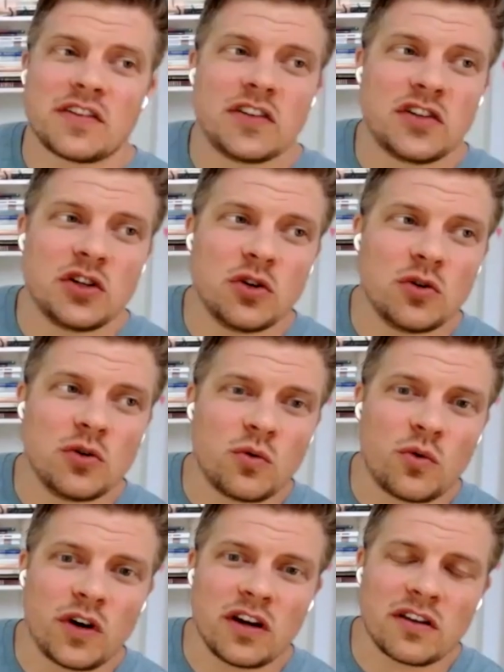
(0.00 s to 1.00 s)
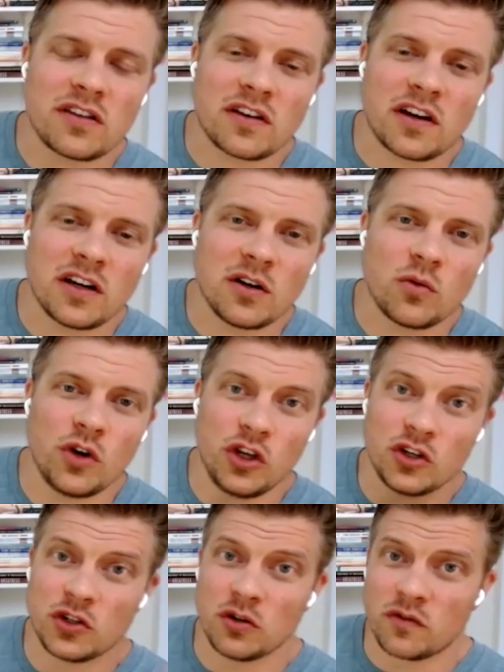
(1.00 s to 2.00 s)
to do with what
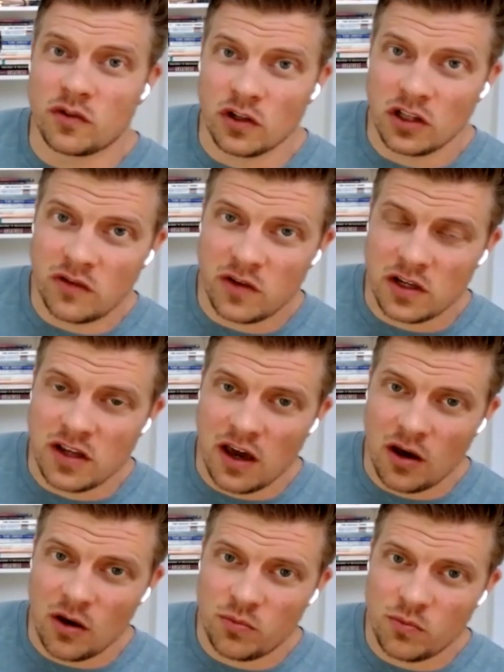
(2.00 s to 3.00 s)
you're doing for a living now.